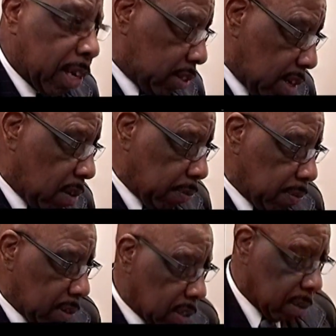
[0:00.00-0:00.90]
myself,
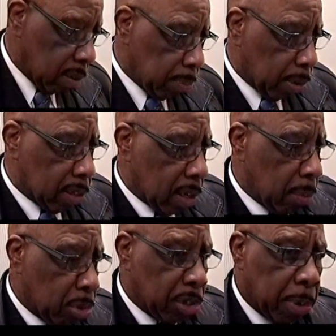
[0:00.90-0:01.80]
as the
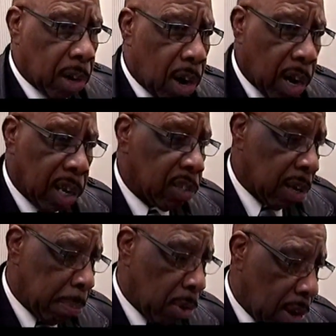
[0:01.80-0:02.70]
president of Bridgeport Guardians,
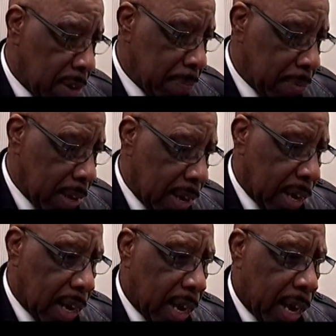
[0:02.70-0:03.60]
had bought.
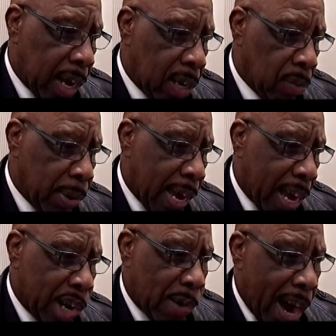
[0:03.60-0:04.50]
And we
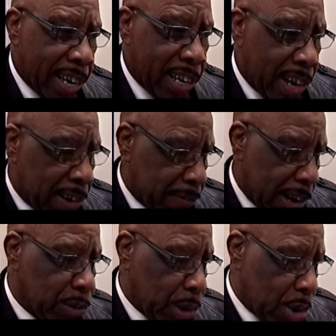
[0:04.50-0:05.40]
had no idea the
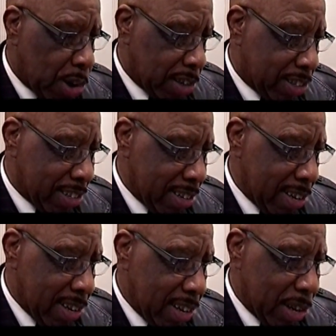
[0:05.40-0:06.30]
federal courts
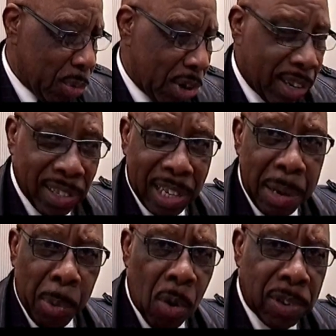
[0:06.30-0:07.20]
would
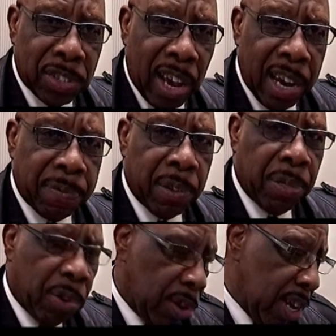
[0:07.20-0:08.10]
keep oversight for
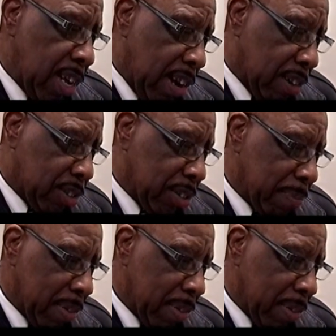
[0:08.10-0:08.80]
30 years.